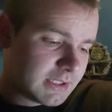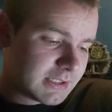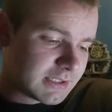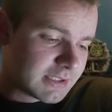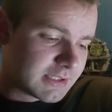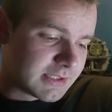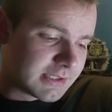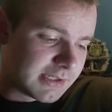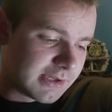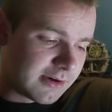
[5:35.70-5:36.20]

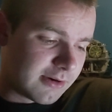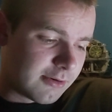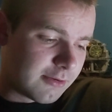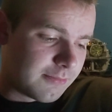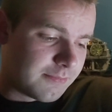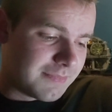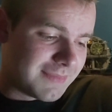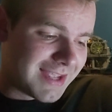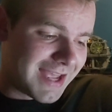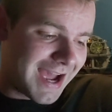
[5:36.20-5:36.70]

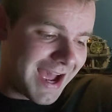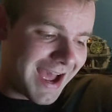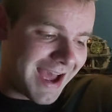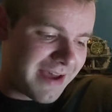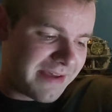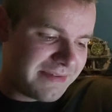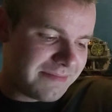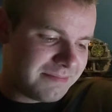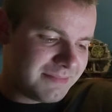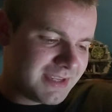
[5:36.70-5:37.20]
So
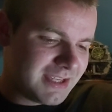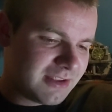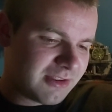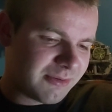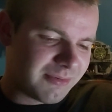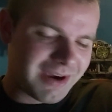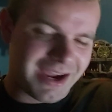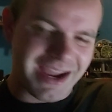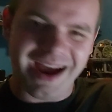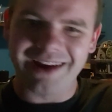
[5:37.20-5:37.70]
yeah,
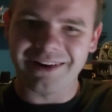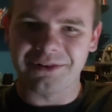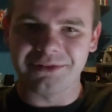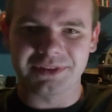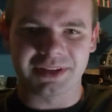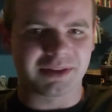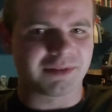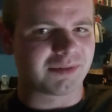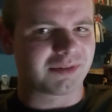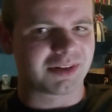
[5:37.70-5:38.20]
either way, I don't
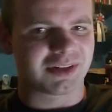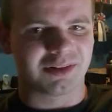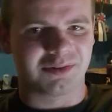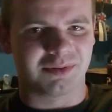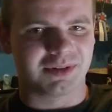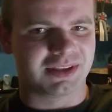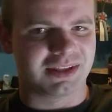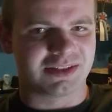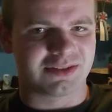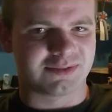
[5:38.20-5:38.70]
think we're gonna
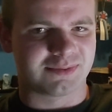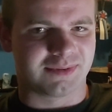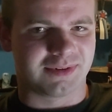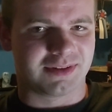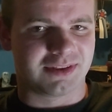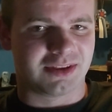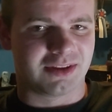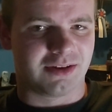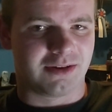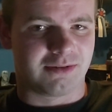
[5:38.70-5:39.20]
win this
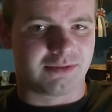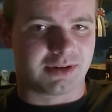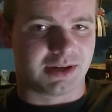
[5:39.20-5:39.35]
one though.